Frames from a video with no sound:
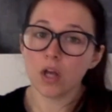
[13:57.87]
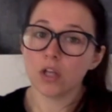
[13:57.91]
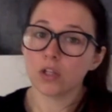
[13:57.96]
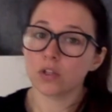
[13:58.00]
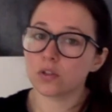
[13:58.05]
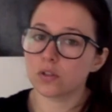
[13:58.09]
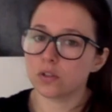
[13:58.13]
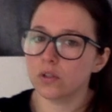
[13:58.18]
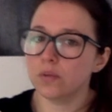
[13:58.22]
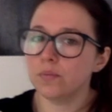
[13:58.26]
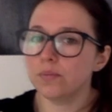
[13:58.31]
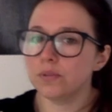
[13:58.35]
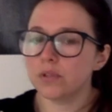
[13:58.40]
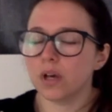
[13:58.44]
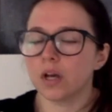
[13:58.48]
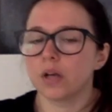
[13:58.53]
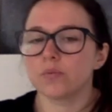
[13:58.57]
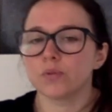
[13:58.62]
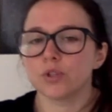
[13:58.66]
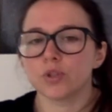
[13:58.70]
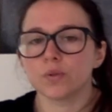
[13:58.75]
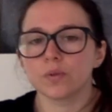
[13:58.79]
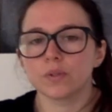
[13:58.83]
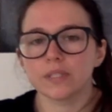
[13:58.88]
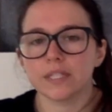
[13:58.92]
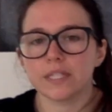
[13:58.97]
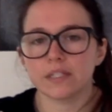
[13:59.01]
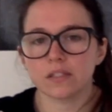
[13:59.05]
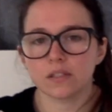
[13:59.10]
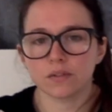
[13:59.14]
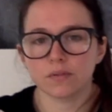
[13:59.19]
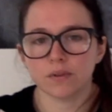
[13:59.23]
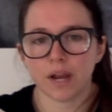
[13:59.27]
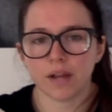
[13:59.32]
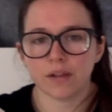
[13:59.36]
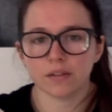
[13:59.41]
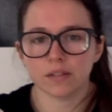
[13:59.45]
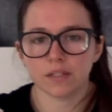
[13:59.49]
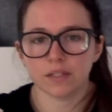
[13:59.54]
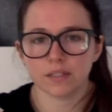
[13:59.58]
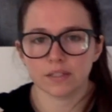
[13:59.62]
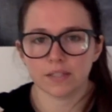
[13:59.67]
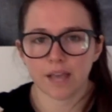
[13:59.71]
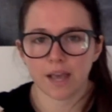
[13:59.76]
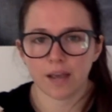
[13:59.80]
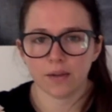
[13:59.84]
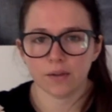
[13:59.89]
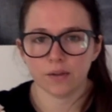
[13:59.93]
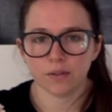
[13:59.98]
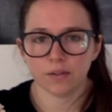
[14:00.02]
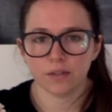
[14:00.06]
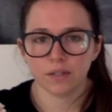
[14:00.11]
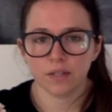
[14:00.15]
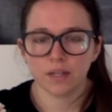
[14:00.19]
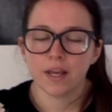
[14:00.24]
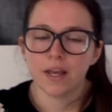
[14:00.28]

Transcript: Sometimes you will need to round it down.